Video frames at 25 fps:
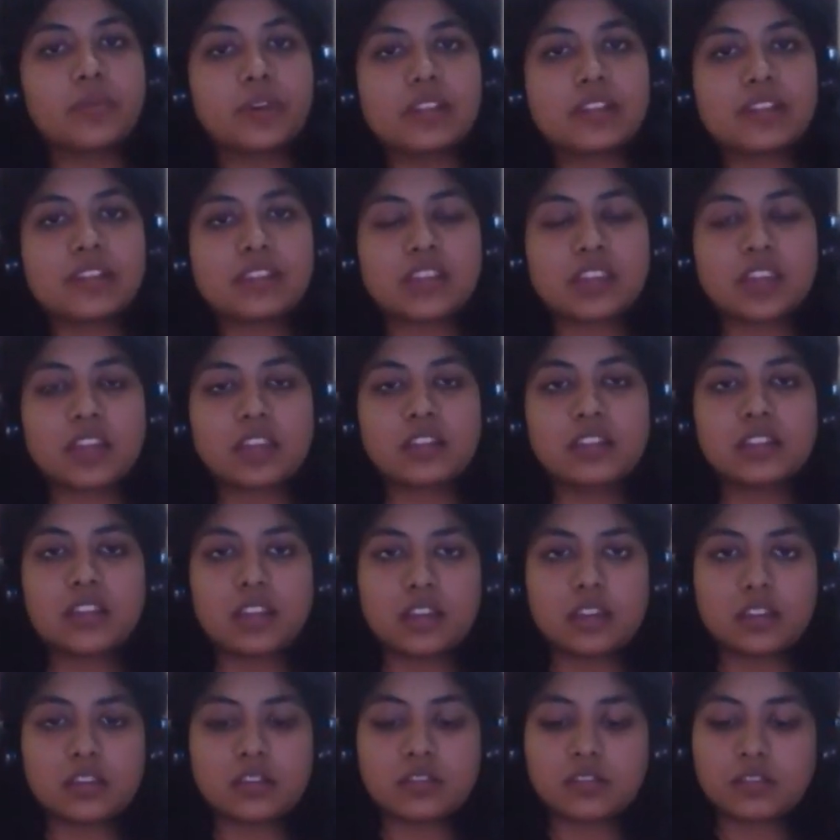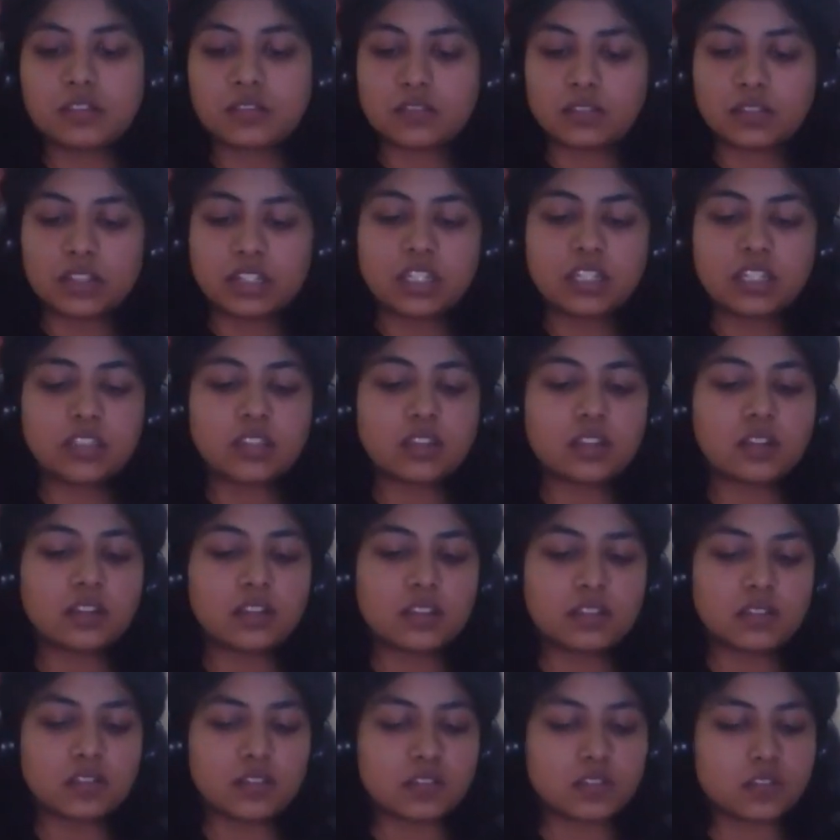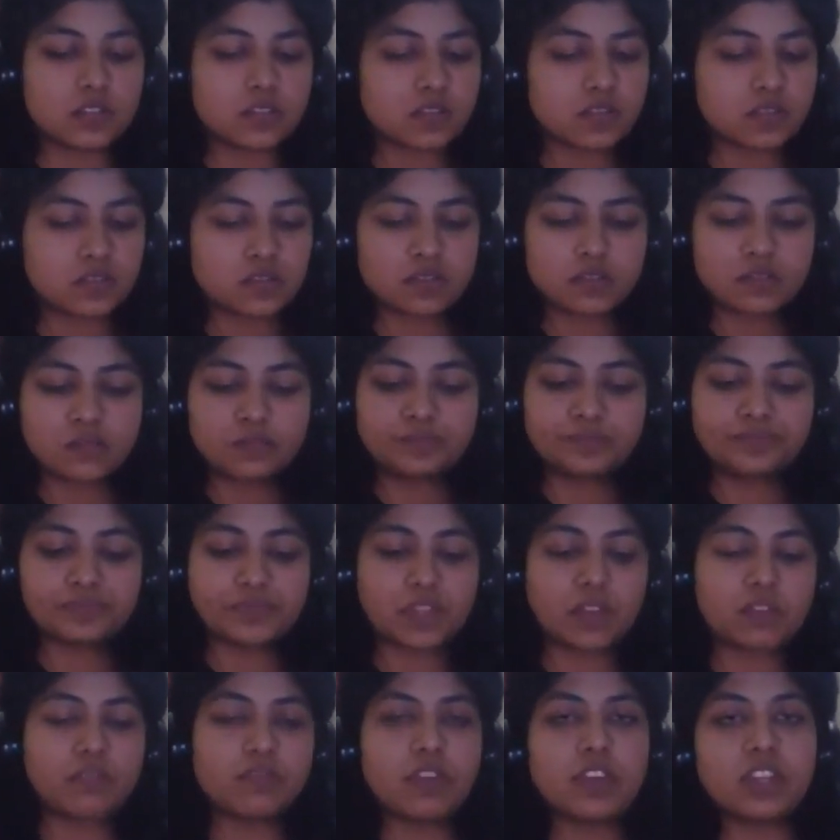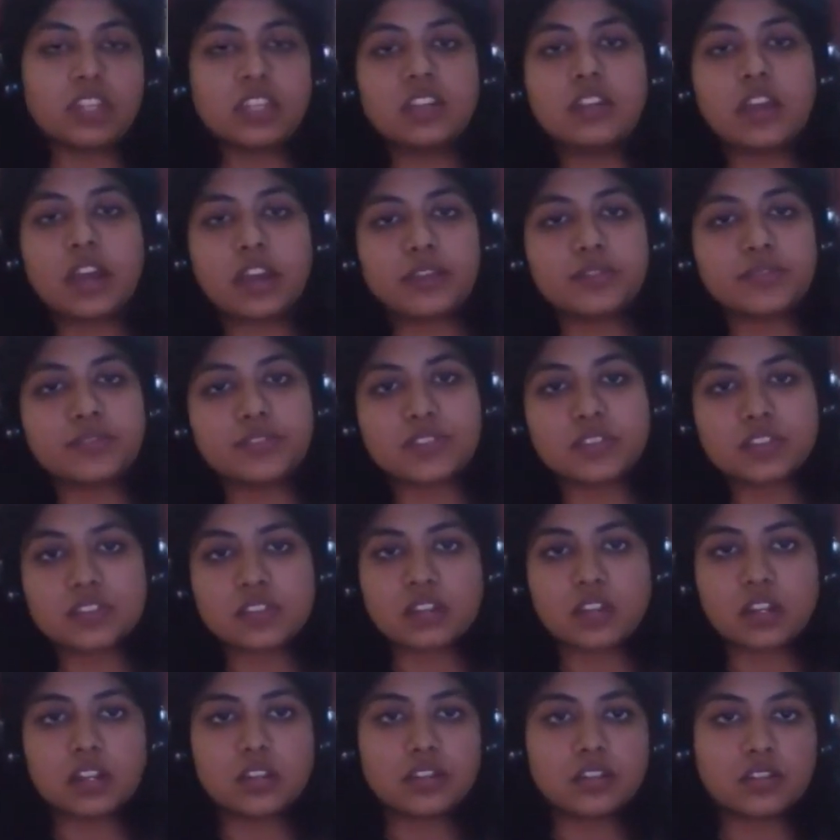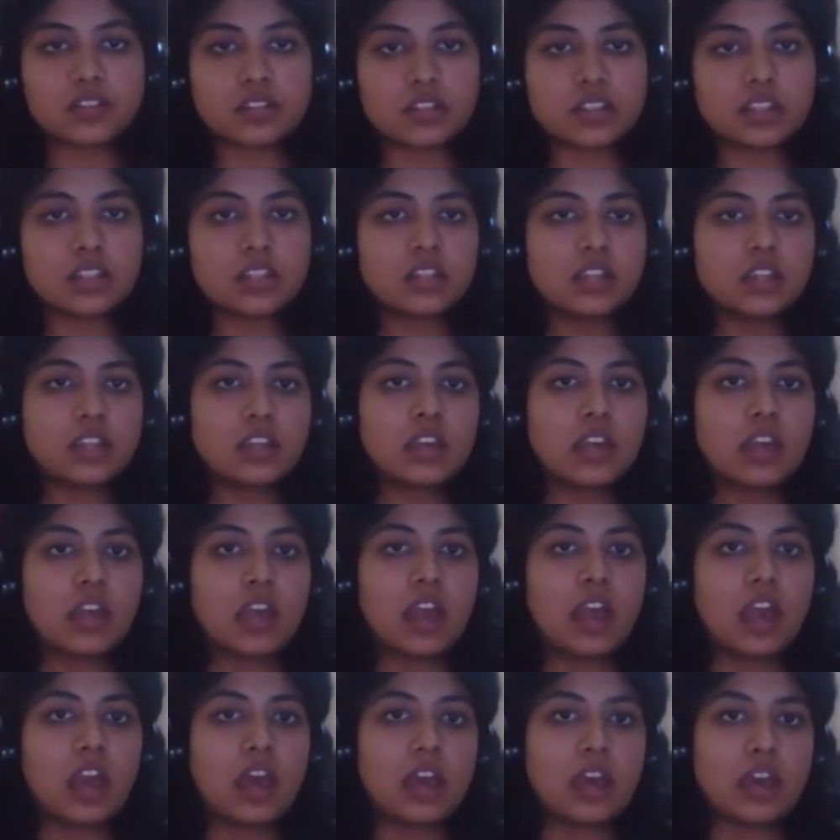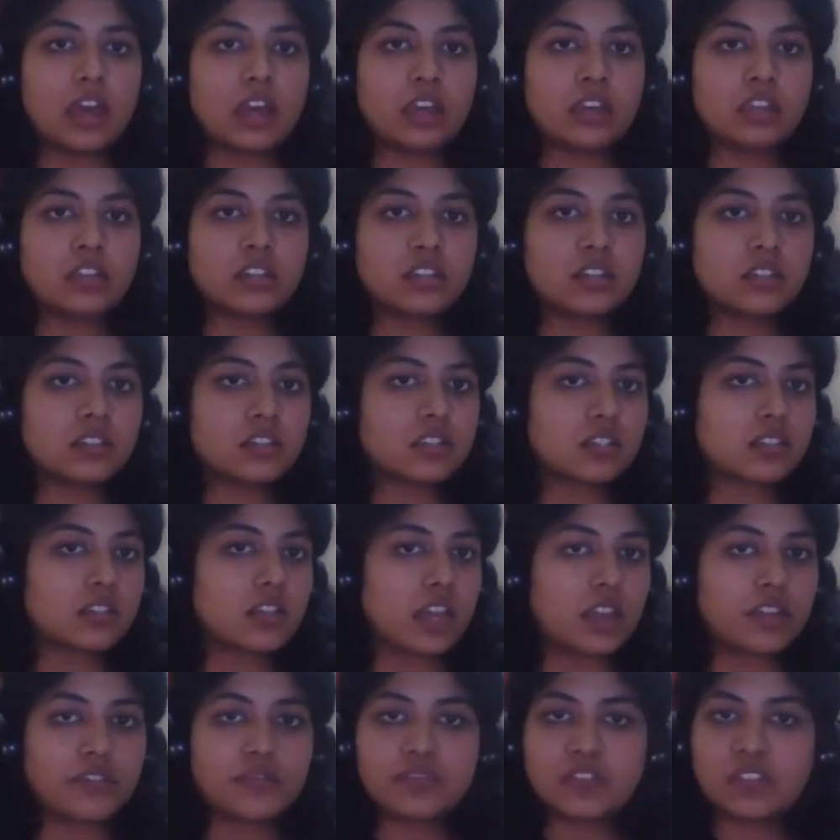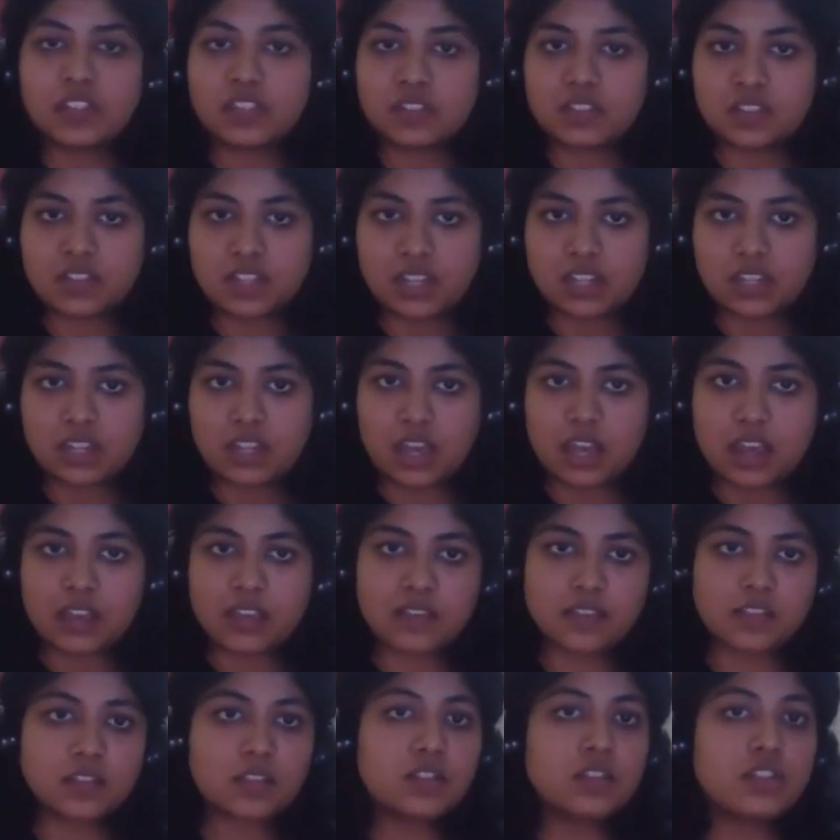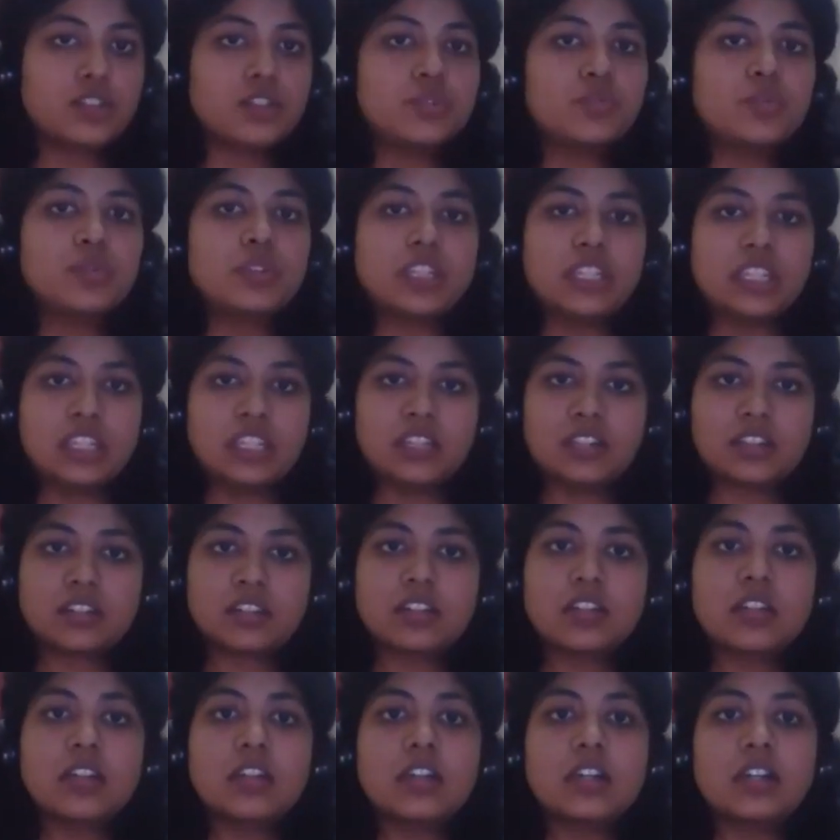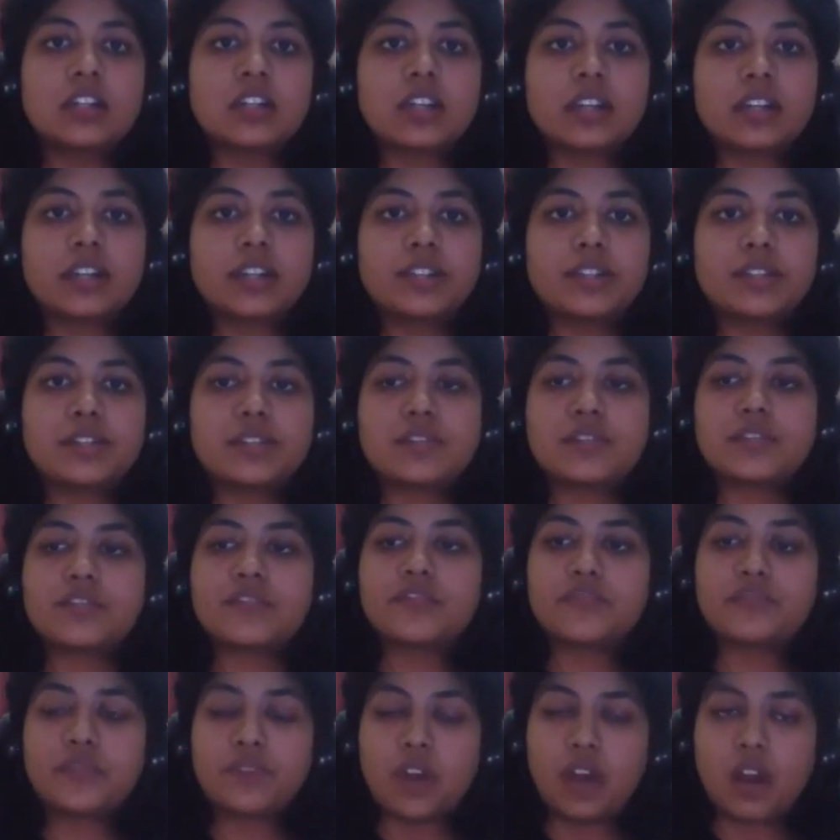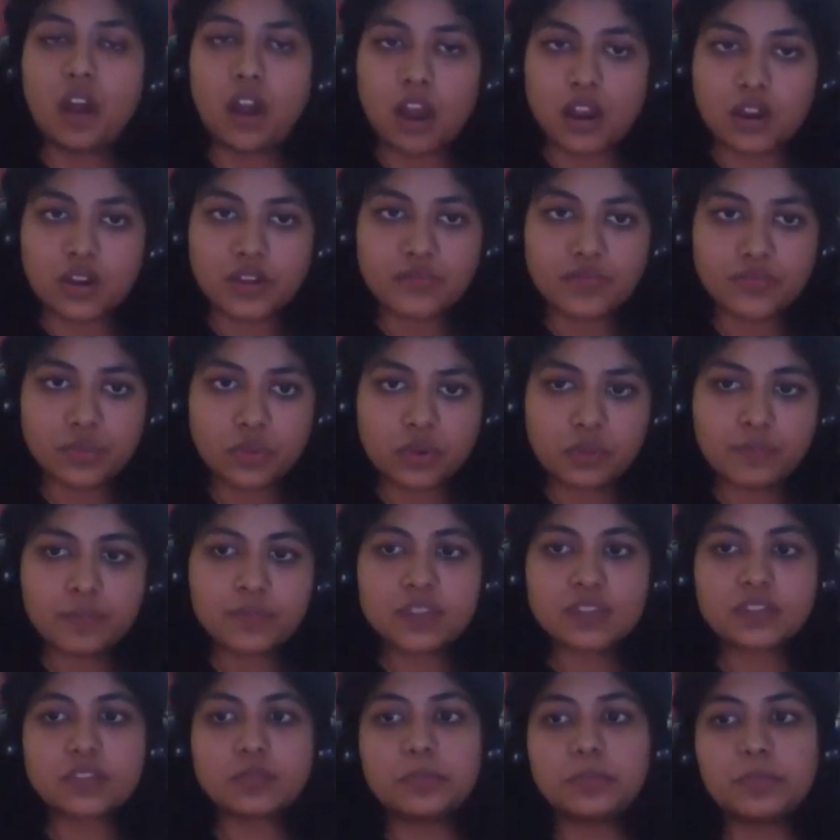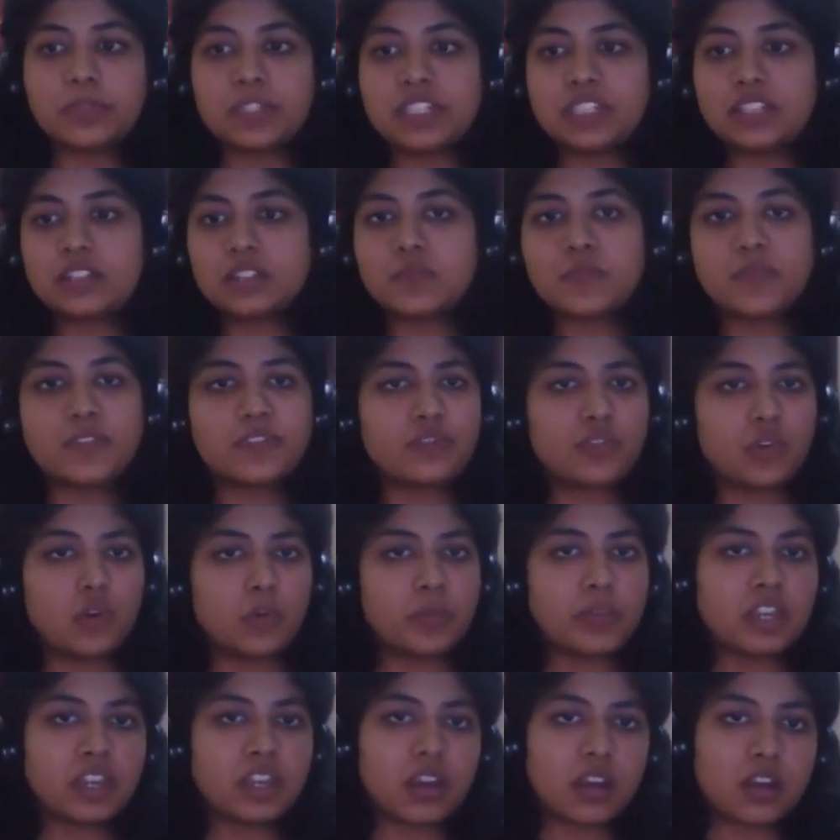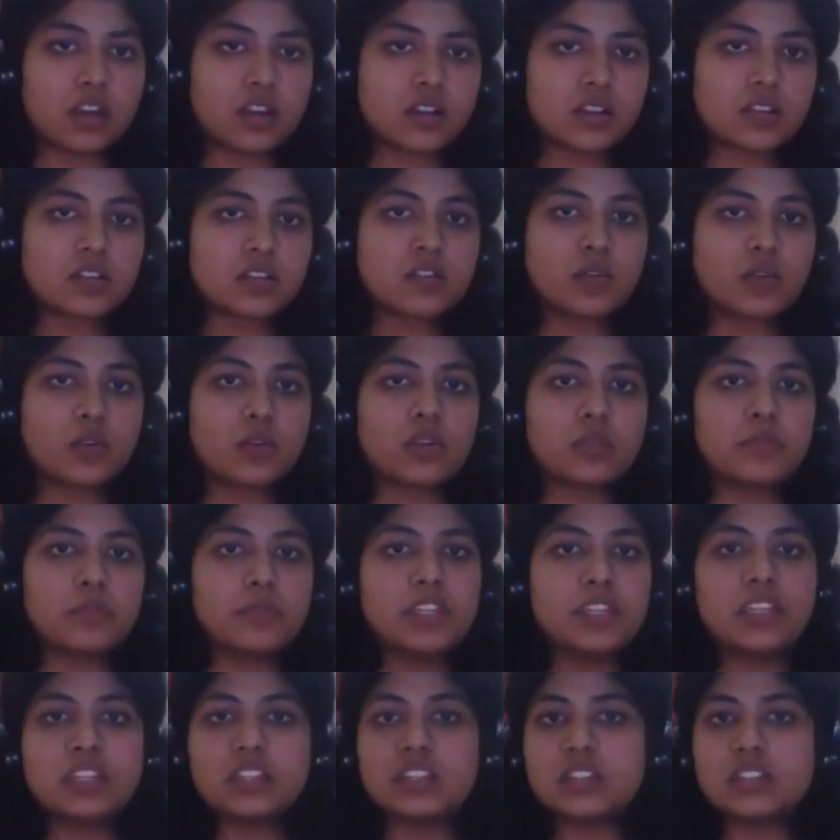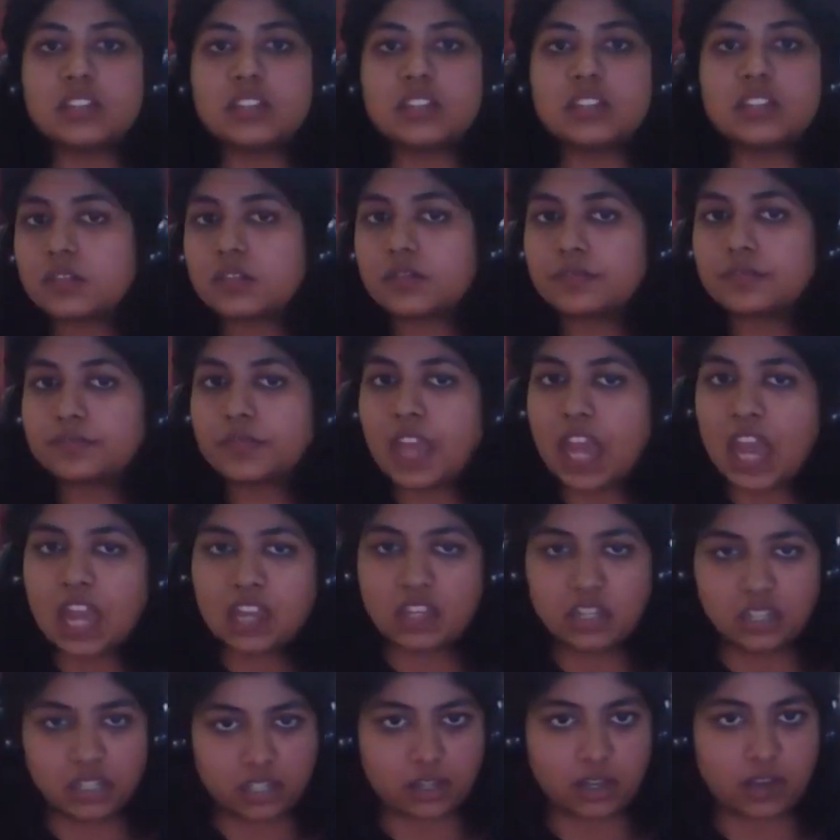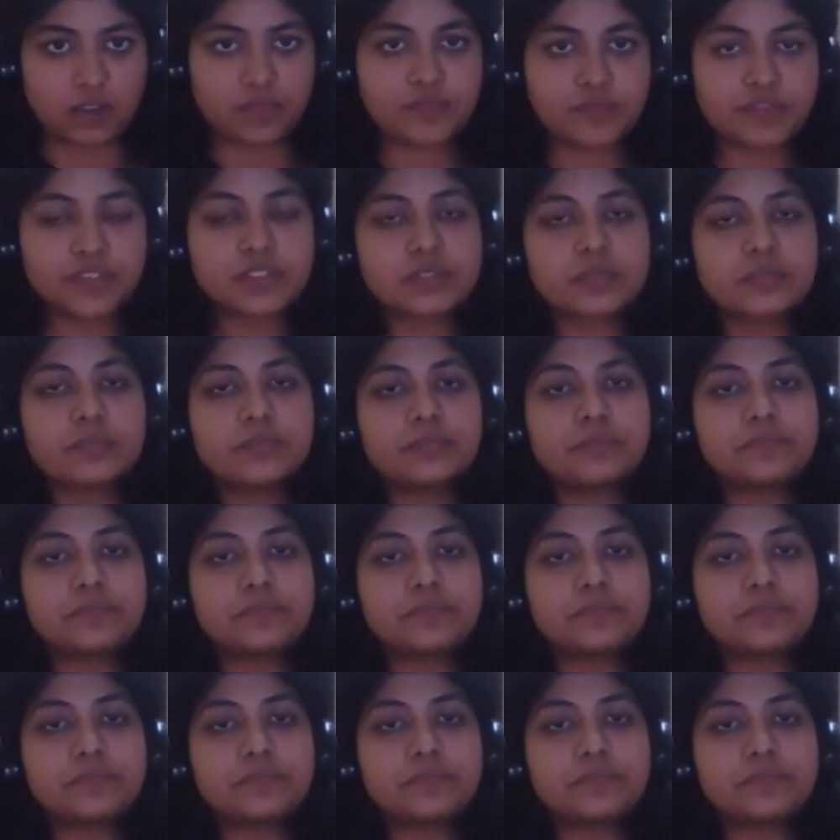well said that India is a very diverse country, and every state has their unique kinds of art forms, be it performing art or be it handicrafts.